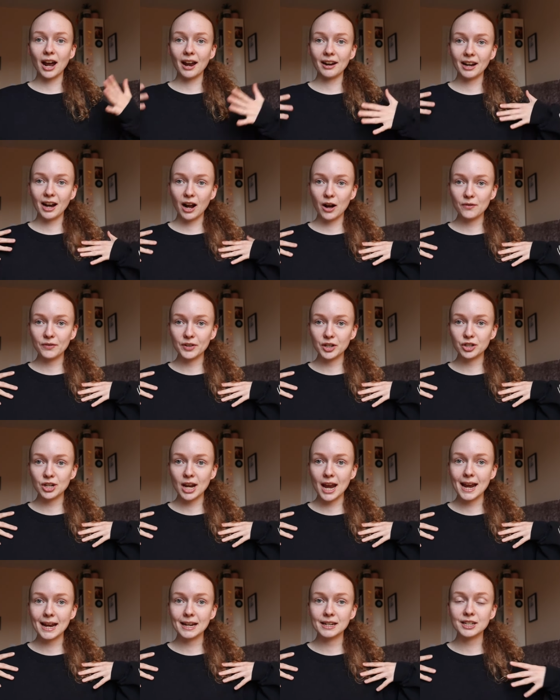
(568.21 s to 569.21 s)
and an outfit
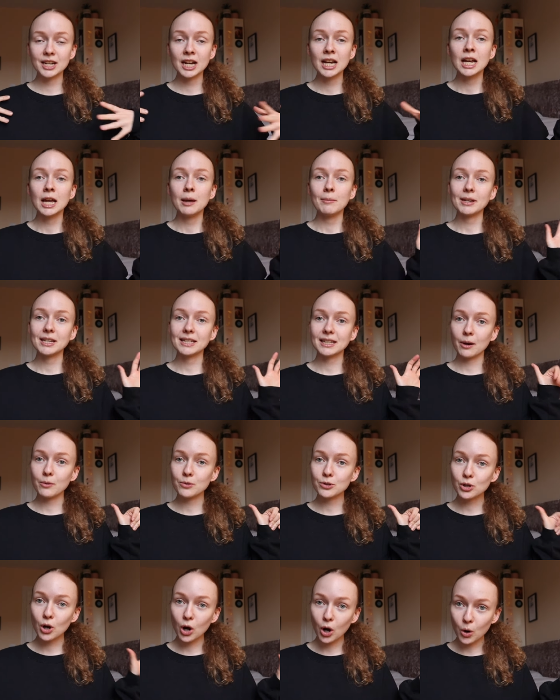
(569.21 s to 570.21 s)
change because I
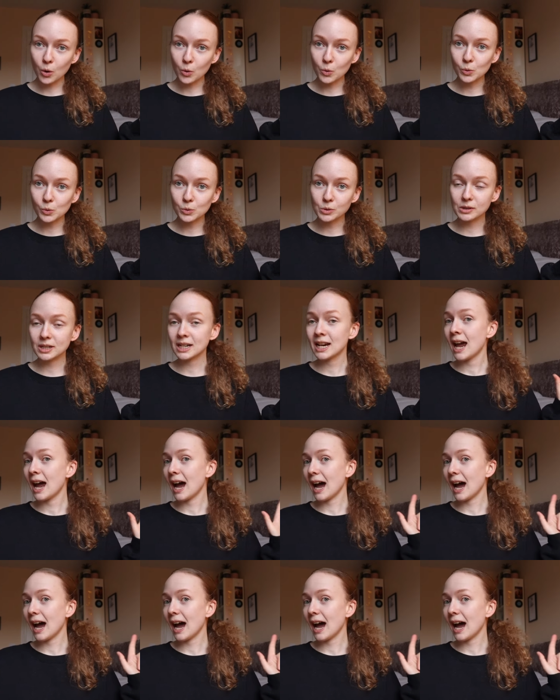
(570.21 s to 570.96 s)
was cold,